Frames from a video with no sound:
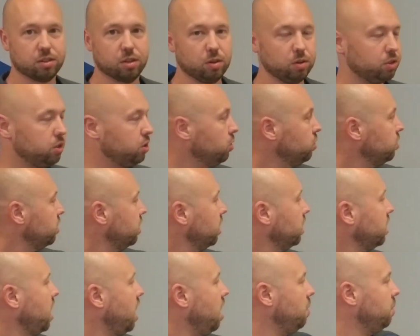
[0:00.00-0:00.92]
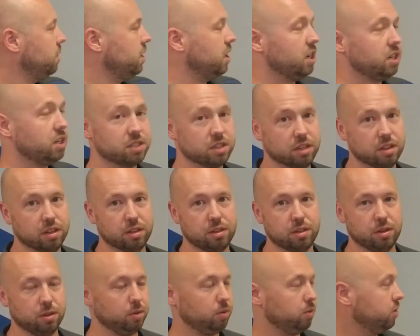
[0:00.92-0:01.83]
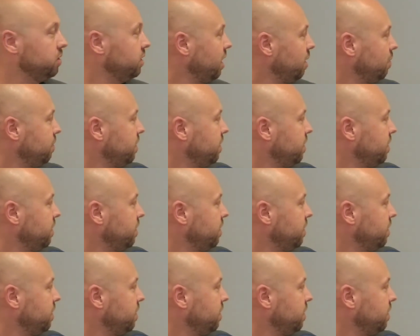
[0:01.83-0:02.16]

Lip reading: it's usually a combination of the two. Same